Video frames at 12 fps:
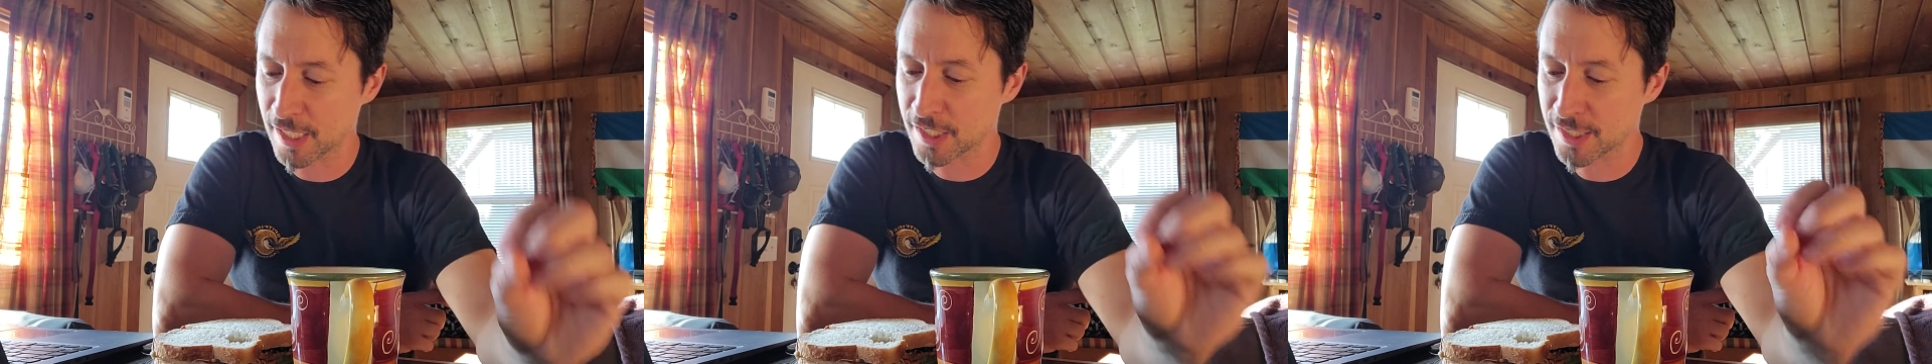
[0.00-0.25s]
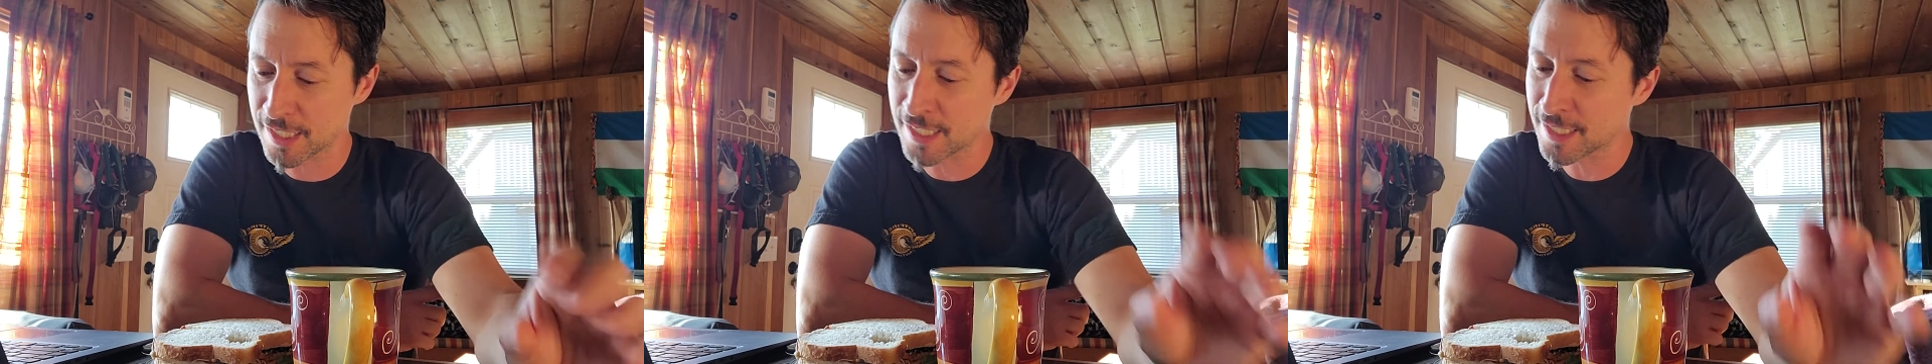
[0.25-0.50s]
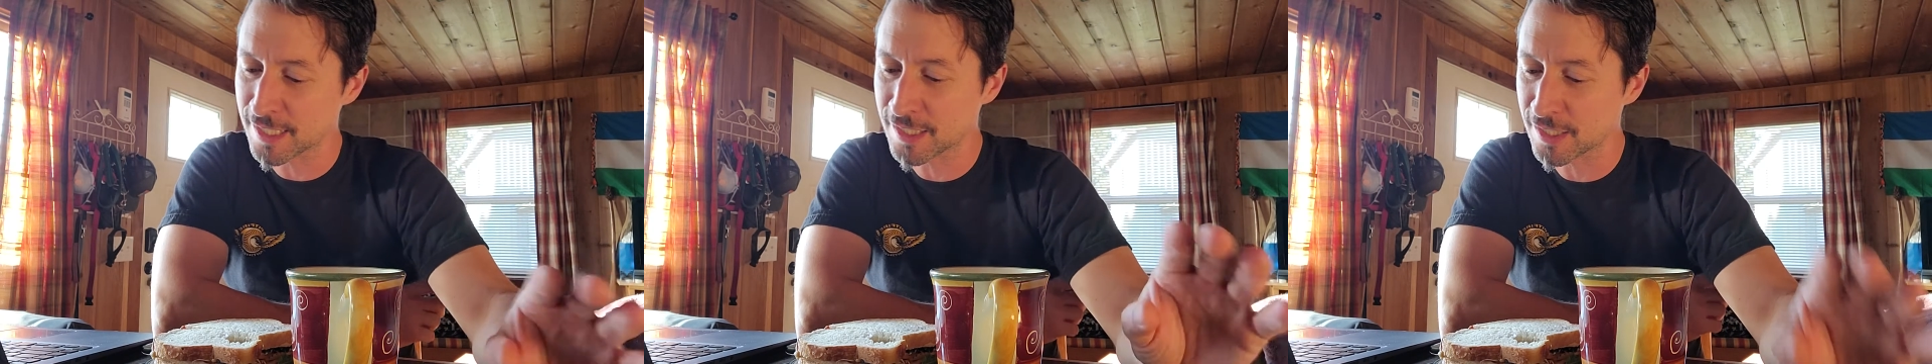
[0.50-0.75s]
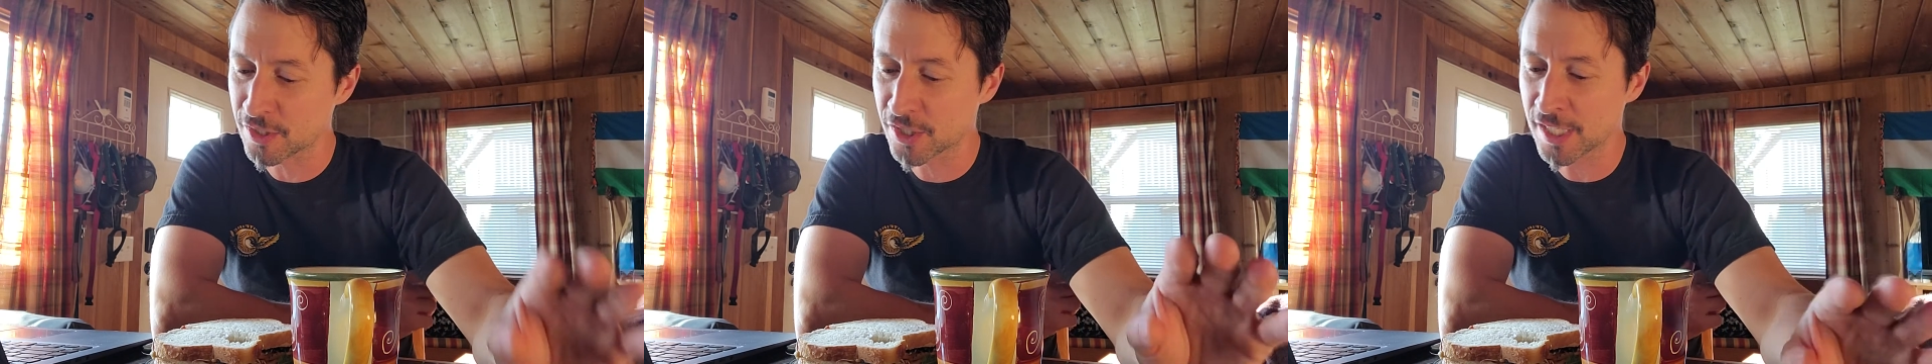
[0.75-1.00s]

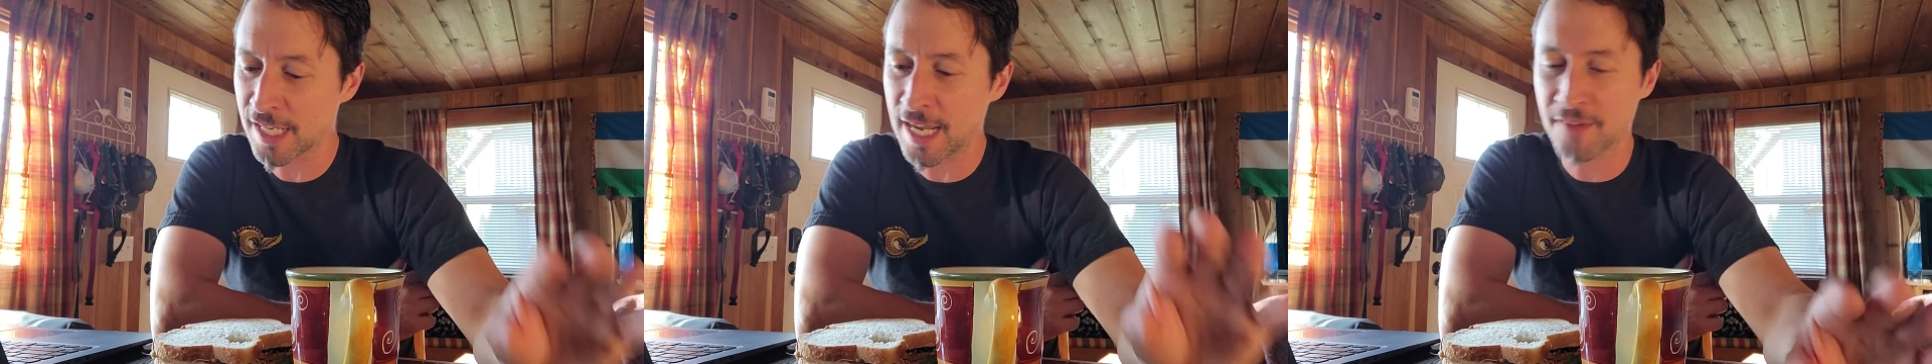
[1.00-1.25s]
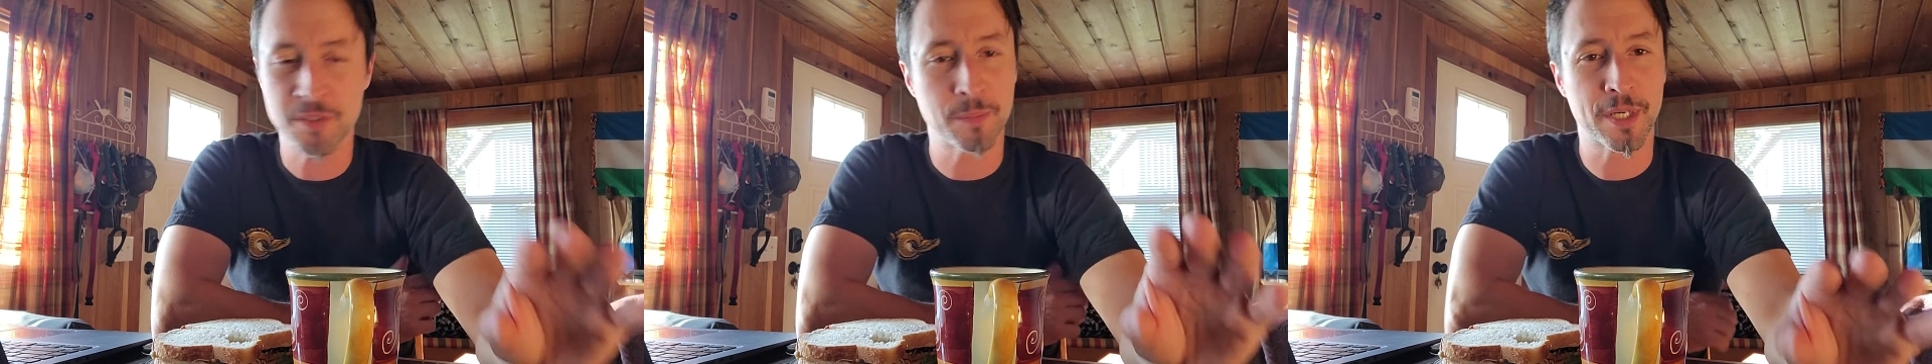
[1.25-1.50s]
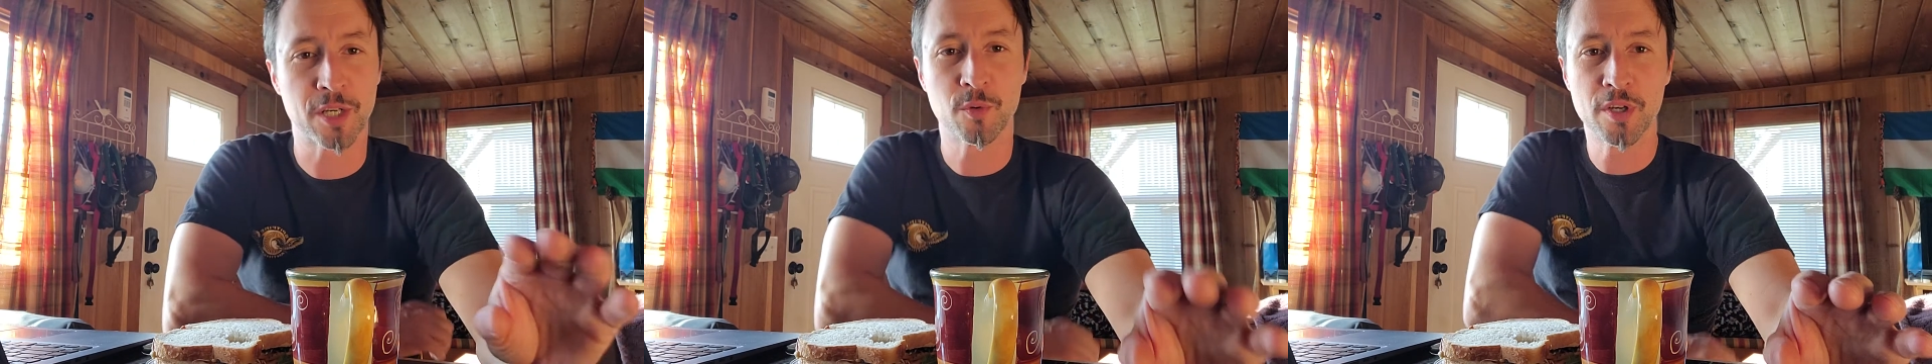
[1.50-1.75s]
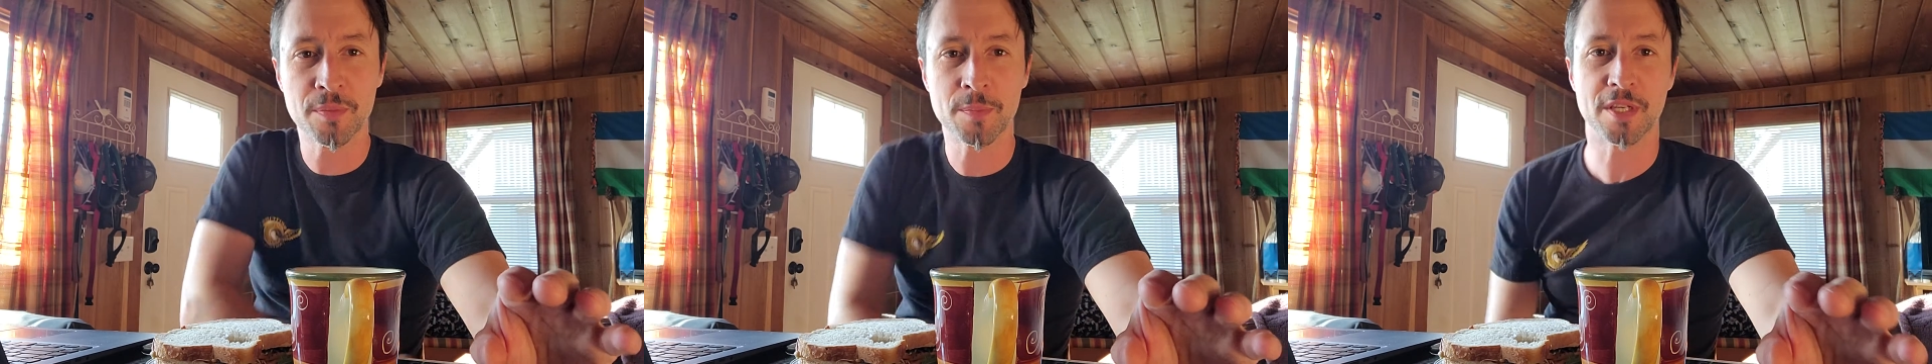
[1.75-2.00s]
You're going to have to bear
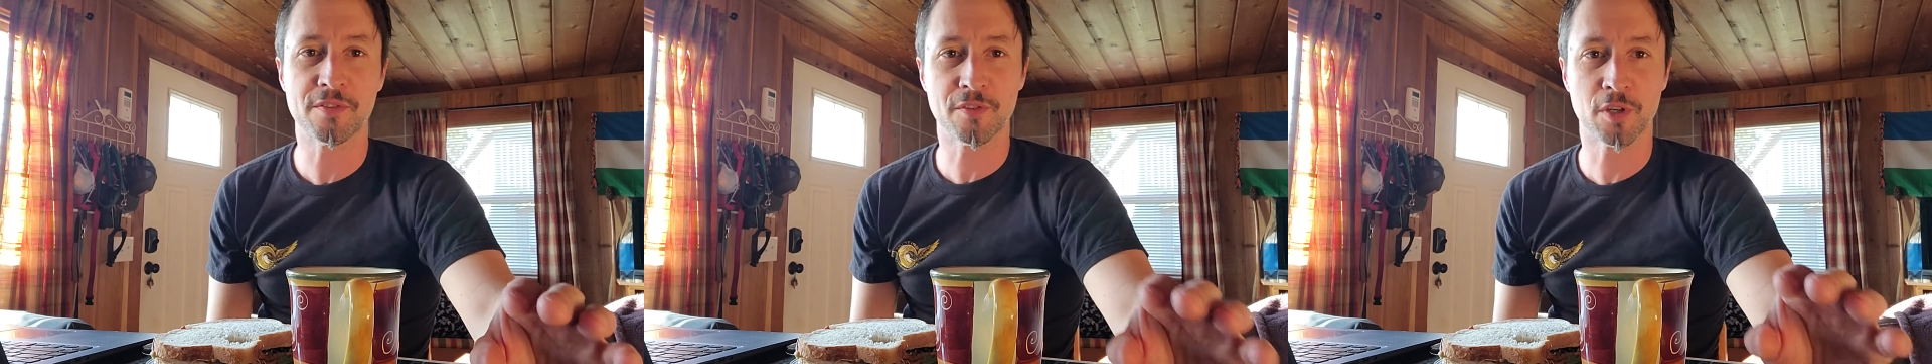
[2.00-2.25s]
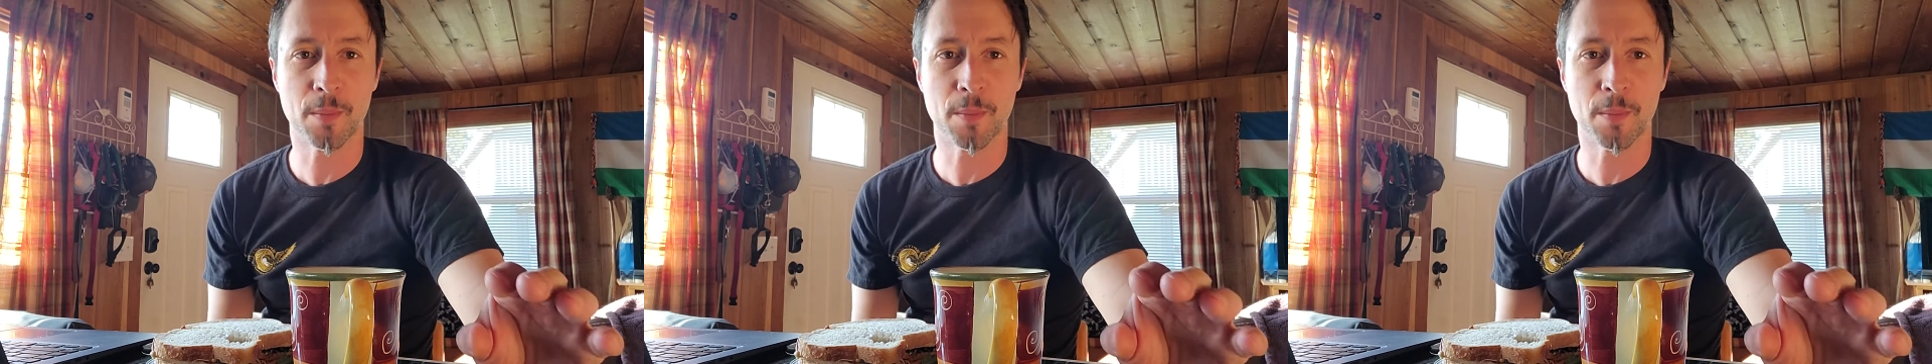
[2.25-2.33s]
with me for